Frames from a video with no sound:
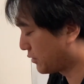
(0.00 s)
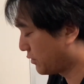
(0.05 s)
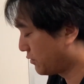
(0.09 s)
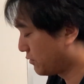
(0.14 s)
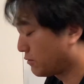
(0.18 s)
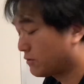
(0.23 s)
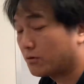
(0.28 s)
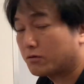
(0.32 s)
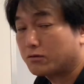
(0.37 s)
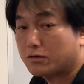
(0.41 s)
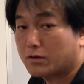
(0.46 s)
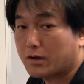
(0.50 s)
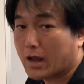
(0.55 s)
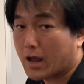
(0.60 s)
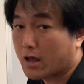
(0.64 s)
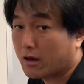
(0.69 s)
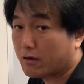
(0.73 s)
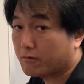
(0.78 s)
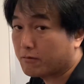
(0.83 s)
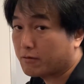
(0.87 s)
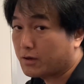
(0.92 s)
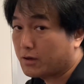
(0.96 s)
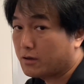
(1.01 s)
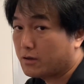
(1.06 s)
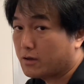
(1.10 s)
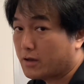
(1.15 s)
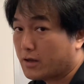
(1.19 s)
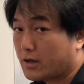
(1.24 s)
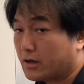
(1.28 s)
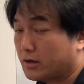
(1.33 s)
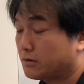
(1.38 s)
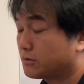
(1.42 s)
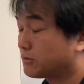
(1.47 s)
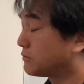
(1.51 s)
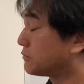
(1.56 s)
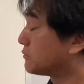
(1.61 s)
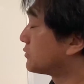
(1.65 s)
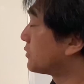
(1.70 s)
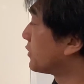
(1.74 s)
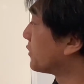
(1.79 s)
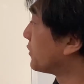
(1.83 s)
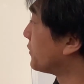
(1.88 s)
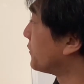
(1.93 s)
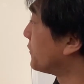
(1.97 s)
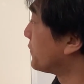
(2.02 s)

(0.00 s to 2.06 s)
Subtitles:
you're going to color in the angle. So,